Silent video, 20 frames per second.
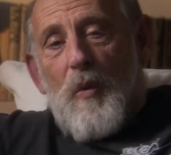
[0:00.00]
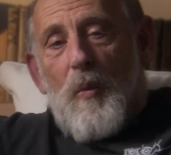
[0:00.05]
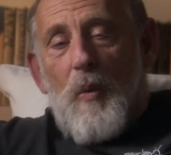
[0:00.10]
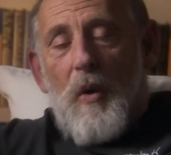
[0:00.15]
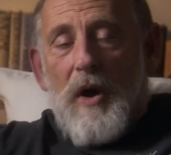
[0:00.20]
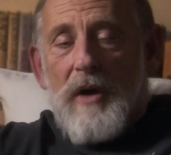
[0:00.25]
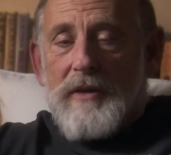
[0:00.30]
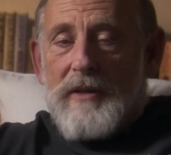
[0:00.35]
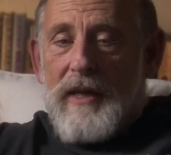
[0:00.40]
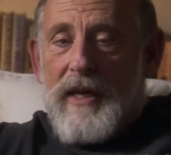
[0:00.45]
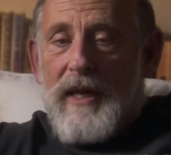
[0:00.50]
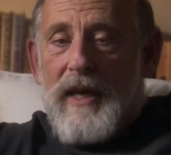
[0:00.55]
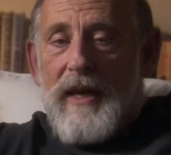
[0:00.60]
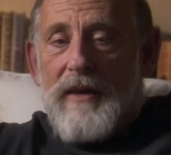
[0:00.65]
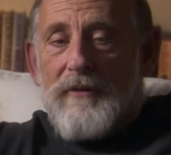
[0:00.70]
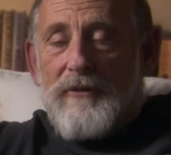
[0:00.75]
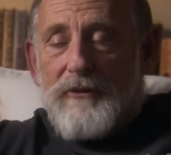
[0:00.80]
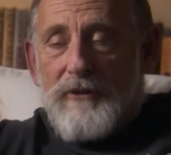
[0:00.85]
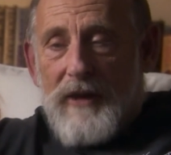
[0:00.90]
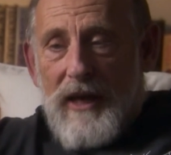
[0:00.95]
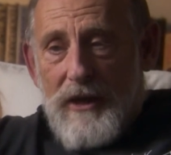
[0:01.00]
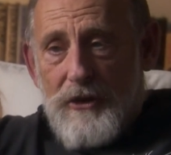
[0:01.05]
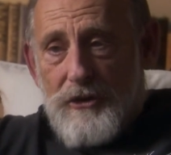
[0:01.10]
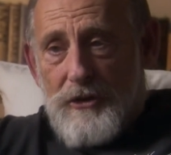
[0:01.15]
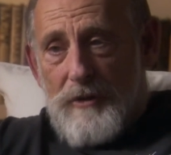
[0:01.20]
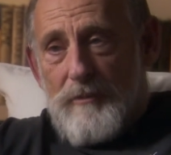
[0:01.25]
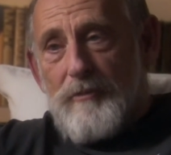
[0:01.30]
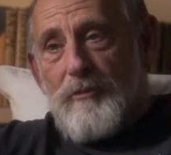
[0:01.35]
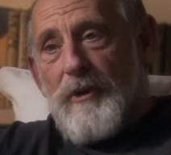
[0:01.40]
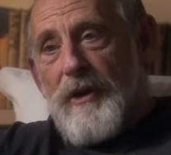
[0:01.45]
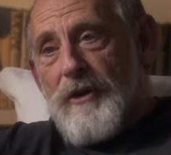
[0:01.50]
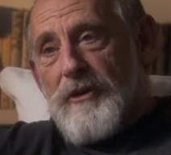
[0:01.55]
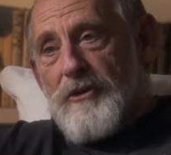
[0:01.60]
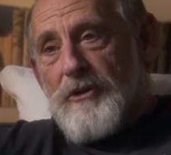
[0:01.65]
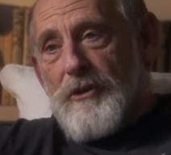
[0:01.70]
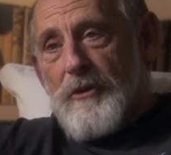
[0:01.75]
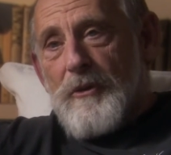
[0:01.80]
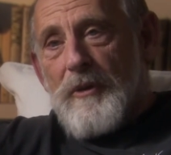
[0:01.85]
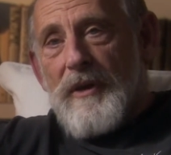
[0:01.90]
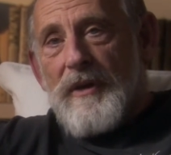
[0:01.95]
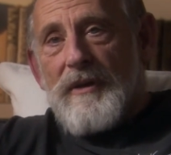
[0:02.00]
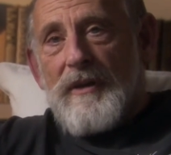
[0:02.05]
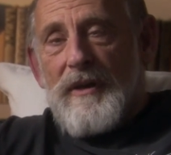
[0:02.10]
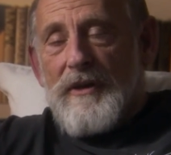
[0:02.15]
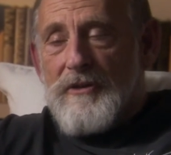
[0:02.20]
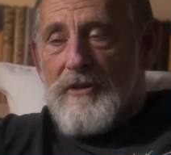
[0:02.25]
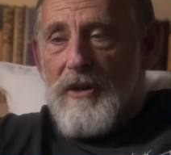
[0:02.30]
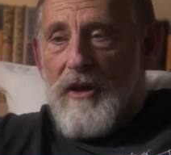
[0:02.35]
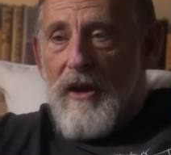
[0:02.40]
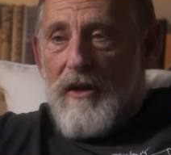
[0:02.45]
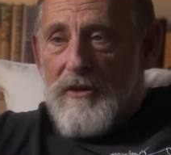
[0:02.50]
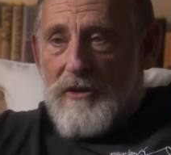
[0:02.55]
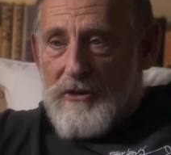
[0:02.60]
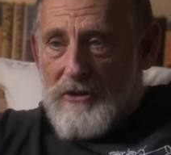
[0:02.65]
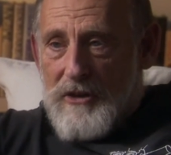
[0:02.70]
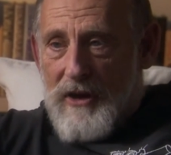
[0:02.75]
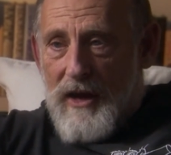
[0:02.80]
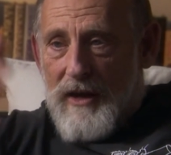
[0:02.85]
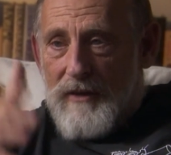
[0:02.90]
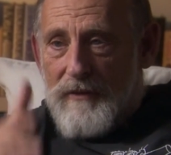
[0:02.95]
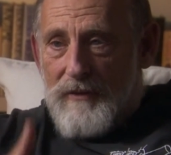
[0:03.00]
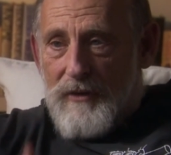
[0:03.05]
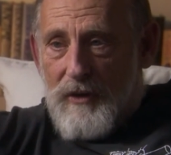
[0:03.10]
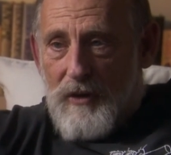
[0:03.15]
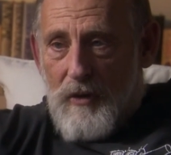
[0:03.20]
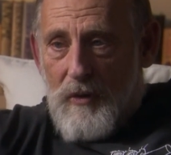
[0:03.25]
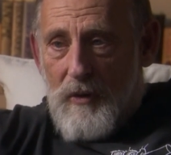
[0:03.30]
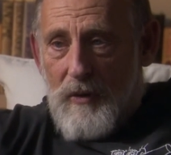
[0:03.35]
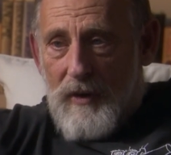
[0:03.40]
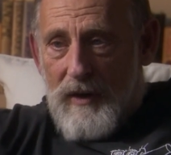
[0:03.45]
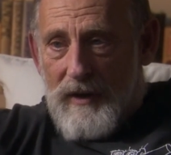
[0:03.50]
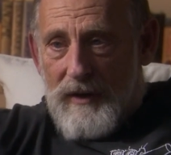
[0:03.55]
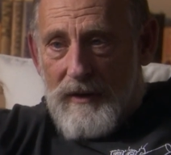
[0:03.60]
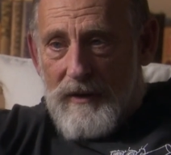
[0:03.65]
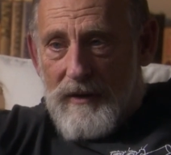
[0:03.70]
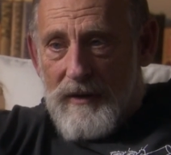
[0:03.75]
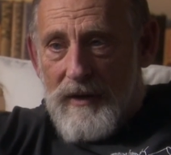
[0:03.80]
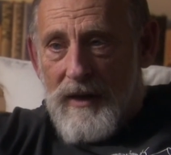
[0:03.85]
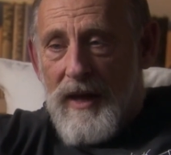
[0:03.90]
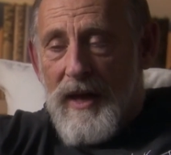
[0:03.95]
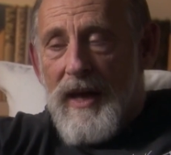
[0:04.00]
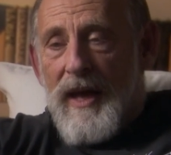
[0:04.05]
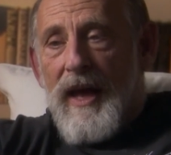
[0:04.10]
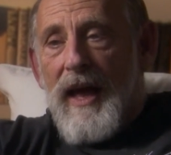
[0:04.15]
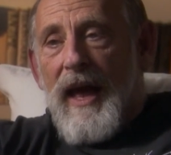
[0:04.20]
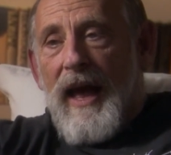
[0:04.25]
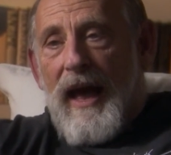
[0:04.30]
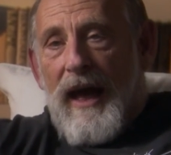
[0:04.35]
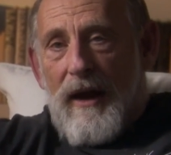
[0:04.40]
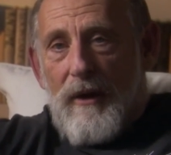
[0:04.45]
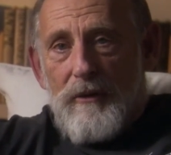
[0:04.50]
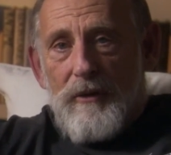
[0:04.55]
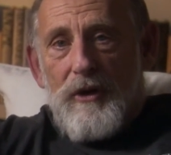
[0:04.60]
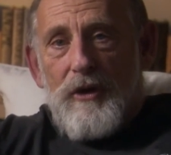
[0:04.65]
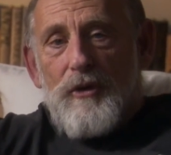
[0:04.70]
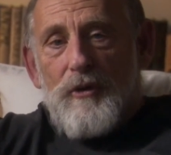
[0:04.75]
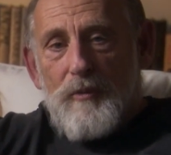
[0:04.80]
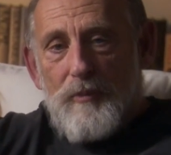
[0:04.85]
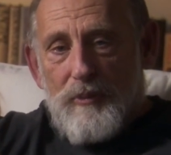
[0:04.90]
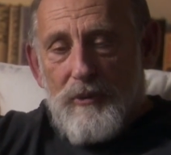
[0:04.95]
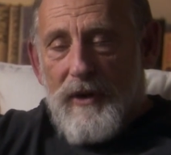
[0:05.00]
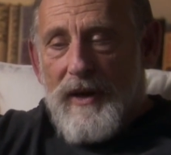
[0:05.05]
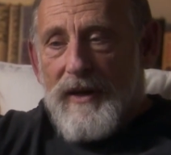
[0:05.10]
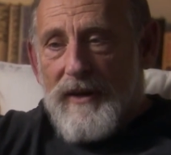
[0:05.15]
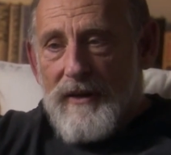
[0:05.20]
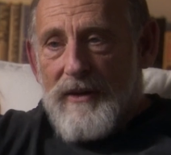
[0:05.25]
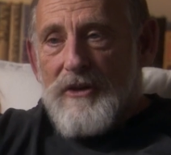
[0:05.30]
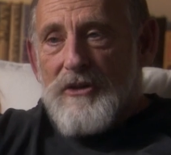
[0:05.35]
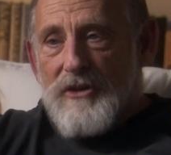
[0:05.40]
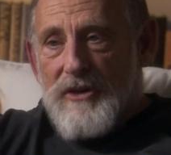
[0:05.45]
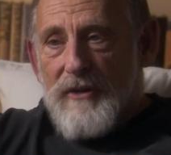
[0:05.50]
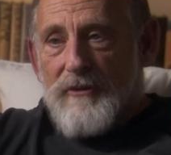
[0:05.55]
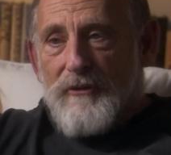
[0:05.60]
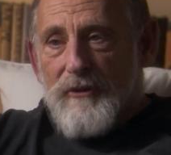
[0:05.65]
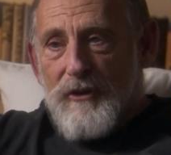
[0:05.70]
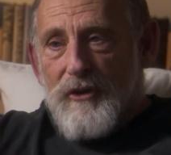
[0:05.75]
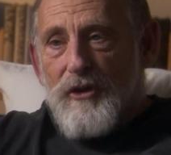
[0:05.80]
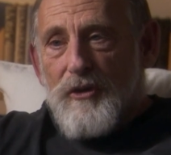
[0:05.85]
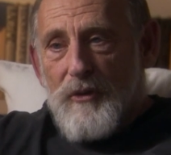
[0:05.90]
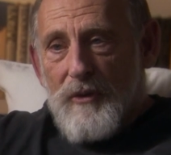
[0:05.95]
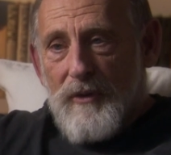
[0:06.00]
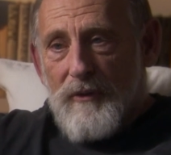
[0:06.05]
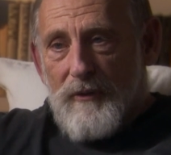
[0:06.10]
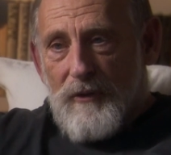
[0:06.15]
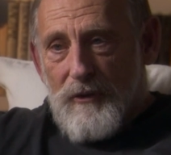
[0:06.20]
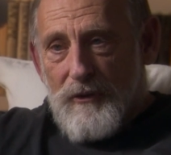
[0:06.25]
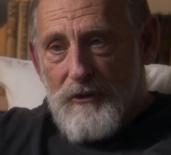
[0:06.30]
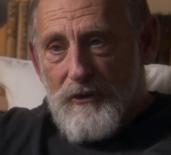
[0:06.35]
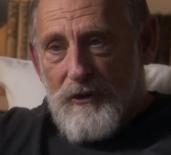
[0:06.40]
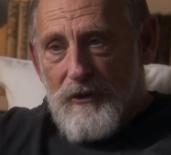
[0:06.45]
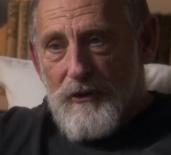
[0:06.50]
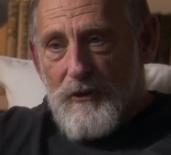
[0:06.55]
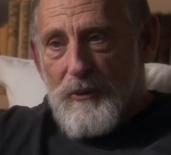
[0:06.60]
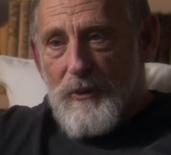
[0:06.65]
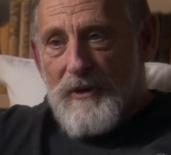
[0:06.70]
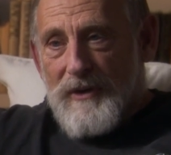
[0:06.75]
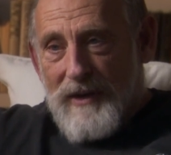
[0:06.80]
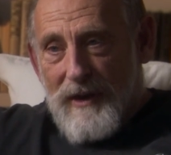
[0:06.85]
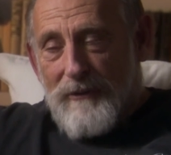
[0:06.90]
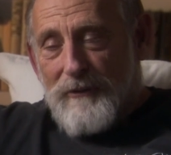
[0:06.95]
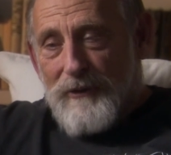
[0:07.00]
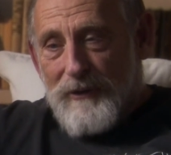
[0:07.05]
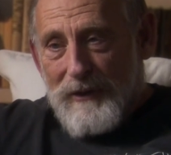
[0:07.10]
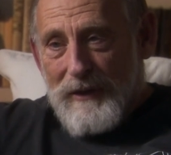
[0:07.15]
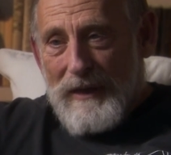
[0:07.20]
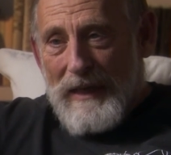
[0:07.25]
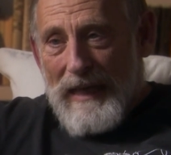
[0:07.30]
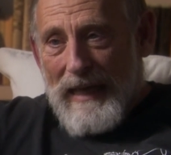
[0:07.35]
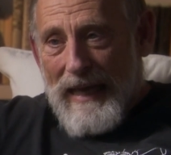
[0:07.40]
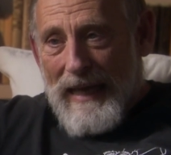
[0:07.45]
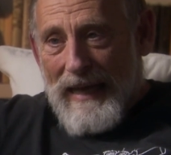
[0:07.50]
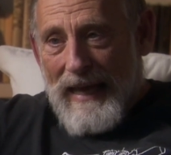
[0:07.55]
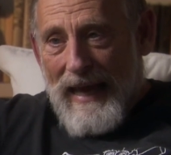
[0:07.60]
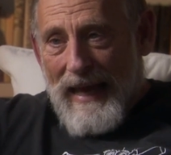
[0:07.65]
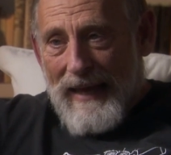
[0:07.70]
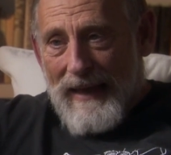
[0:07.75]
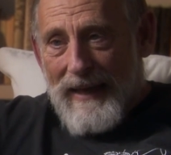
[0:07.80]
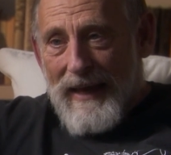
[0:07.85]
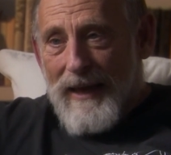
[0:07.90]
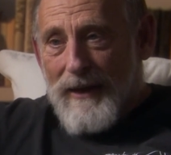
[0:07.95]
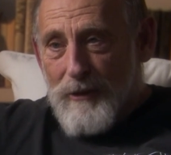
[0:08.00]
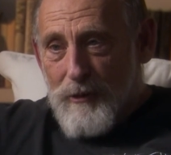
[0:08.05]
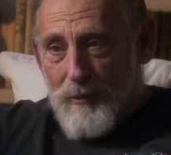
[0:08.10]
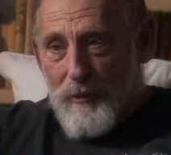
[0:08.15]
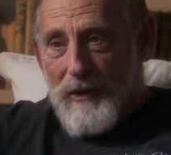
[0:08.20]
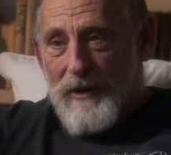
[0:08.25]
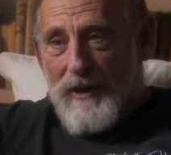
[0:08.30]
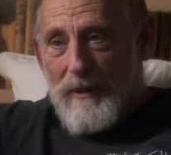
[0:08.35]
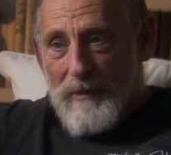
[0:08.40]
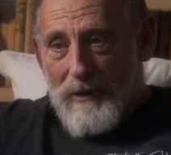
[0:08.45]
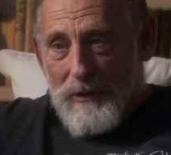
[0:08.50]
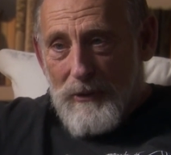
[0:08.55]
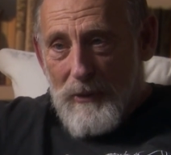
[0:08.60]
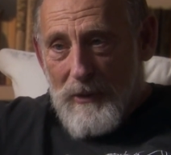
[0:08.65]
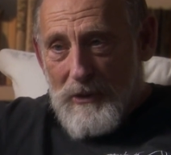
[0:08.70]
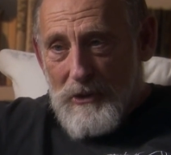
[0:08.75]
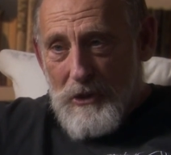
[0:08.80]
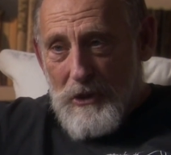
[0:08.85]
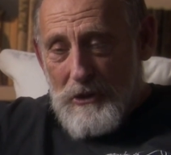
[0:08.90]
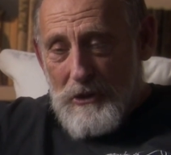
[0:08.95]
What inflation brings to it is the other side of the coin. How do you bring these different universes with different DNA, how do you bring them into